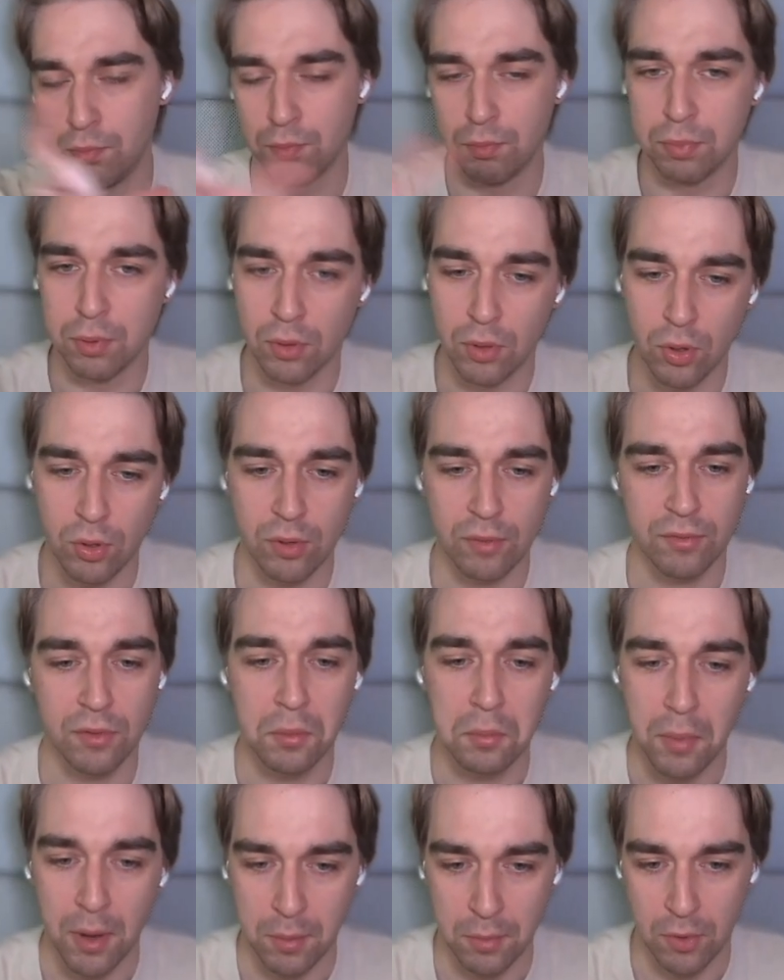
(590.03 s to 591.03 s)
block of the
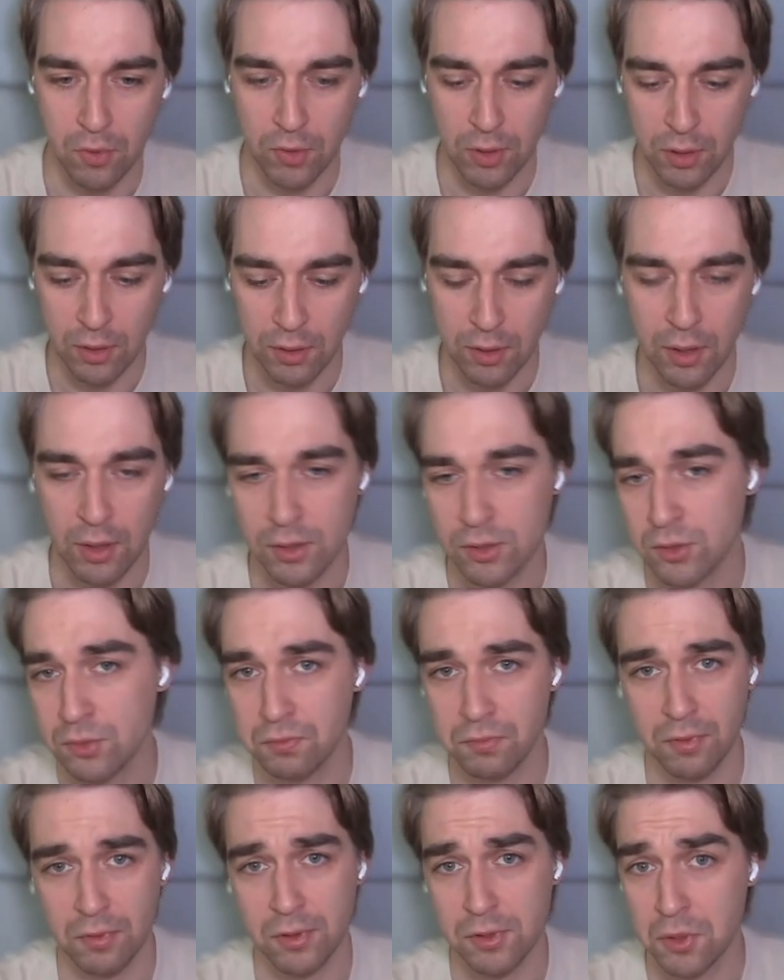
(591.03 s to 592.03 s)
memory as,
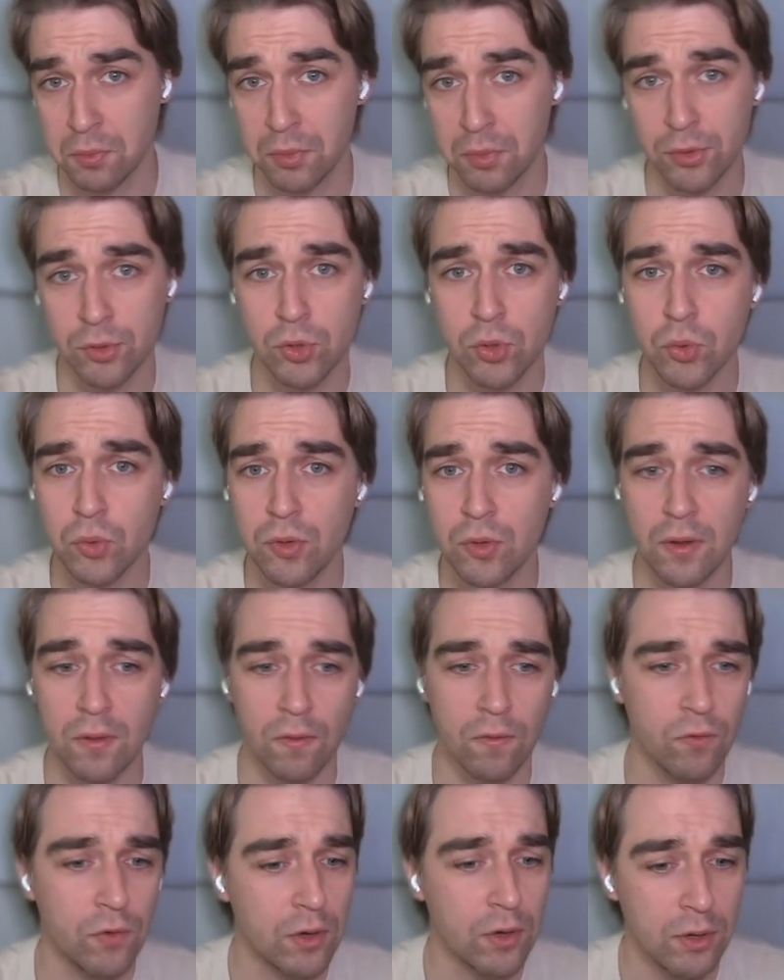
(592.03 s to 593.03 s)
for example, 2D,
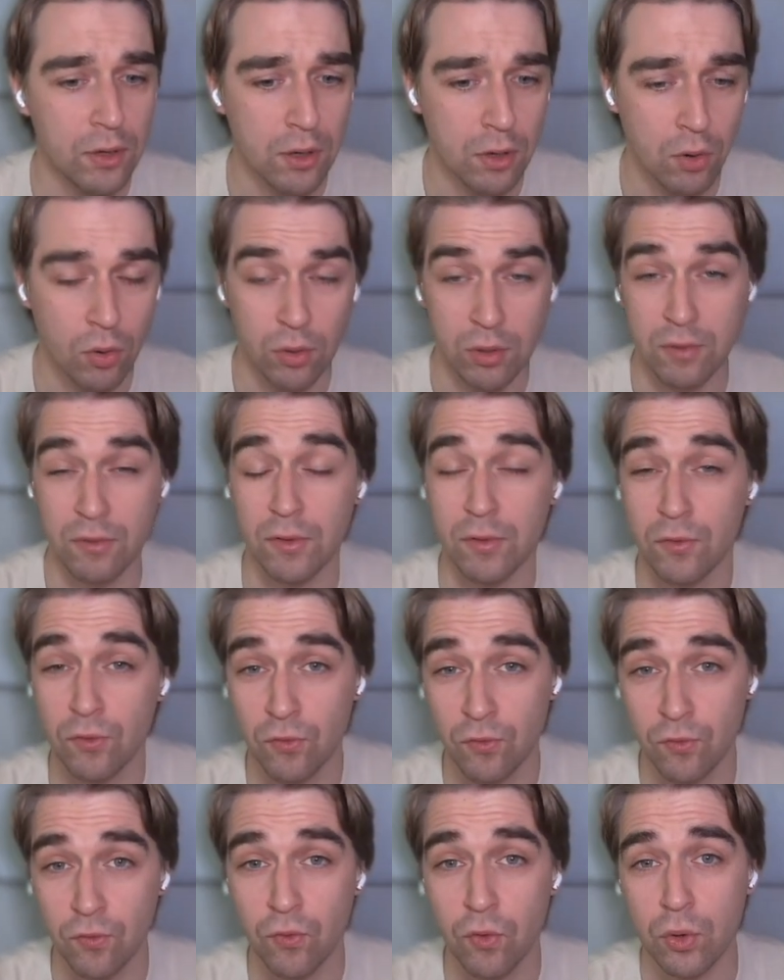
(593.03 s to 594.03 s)
3D, or even
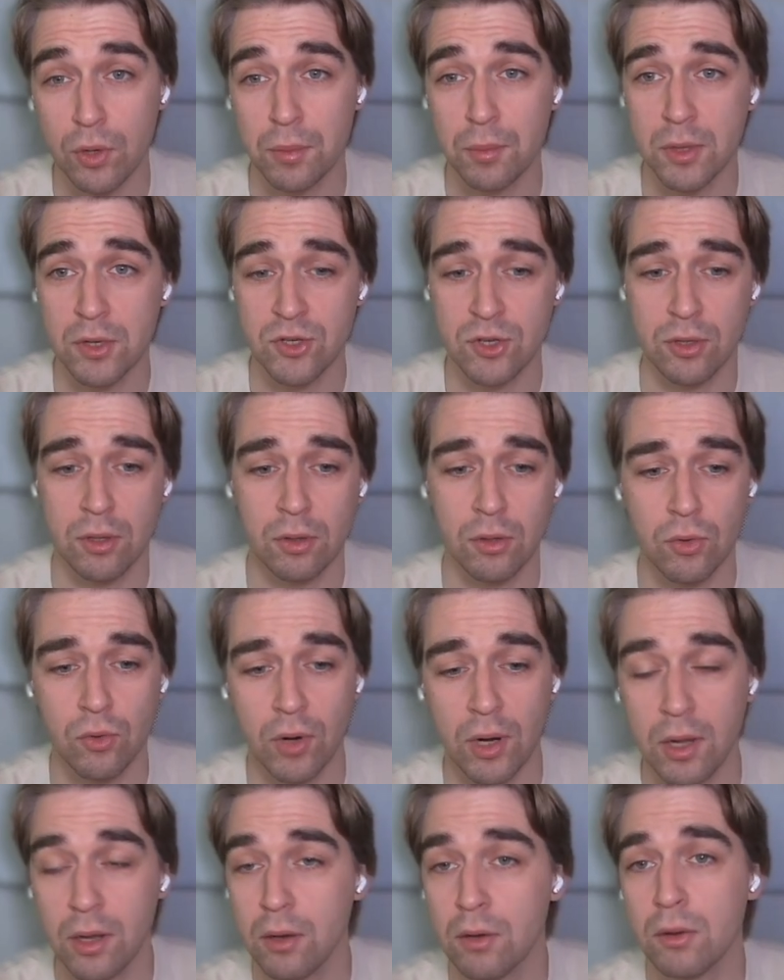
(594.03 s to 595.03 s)
4-dimensional
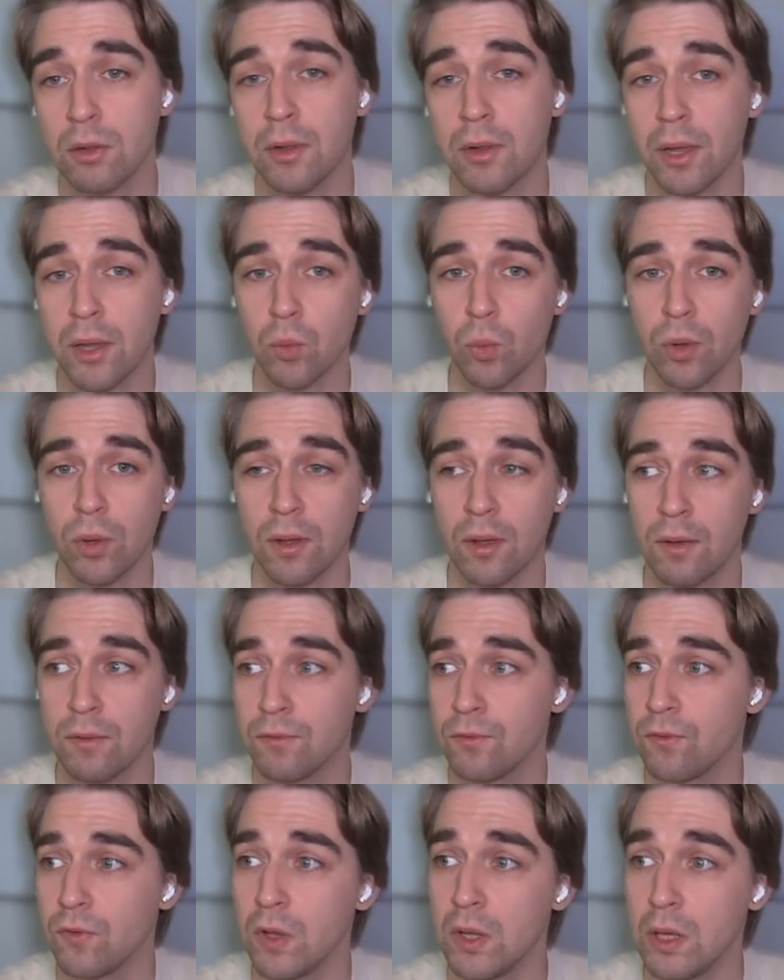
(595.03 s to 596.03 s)
array like we have
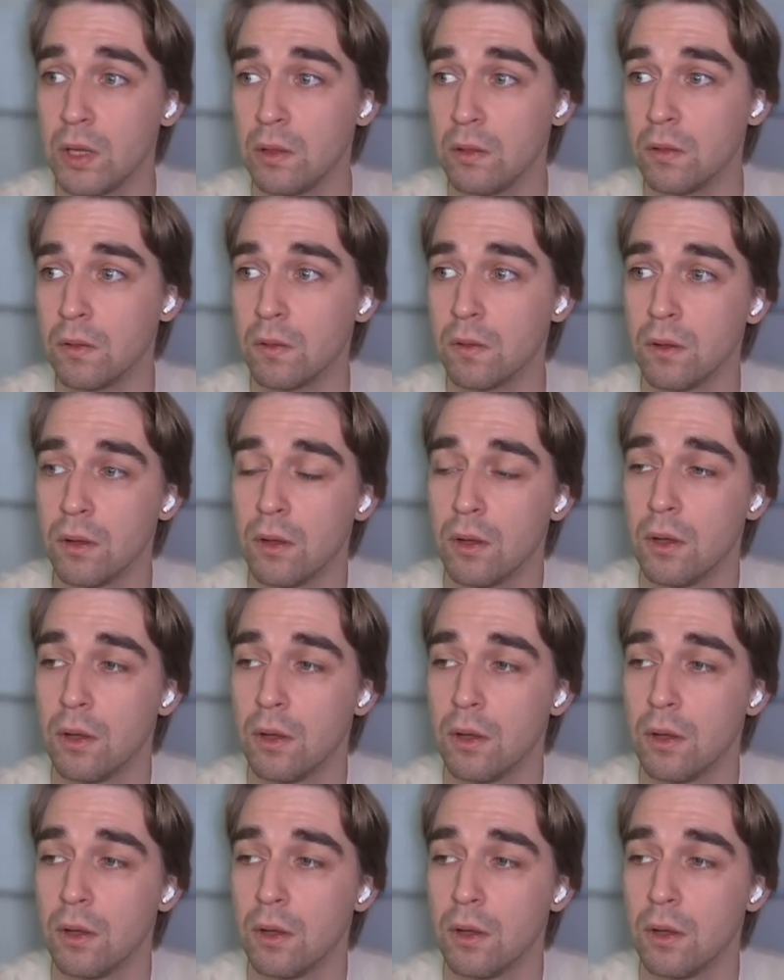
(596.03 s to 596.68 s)
in